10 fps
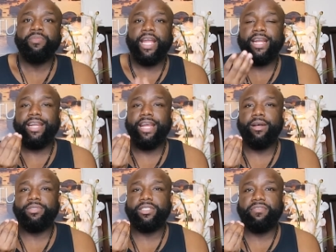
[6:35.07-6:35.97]
and it
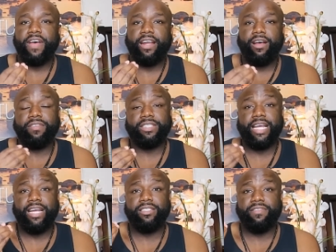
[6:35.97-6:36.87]
helps to fight off the
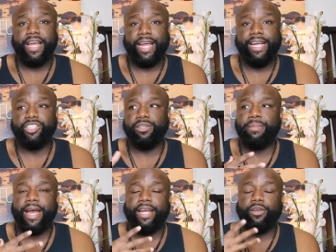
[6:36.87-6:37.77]
signs of aging
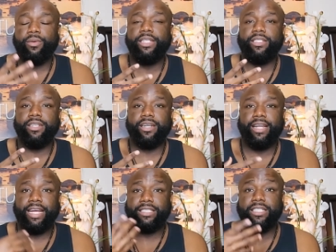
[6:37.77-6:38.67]
by increasing the
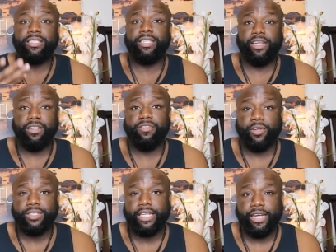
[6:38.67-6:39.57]
elasticity of
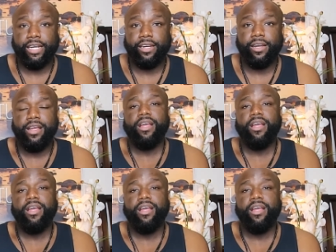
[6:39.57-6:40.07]
your skin.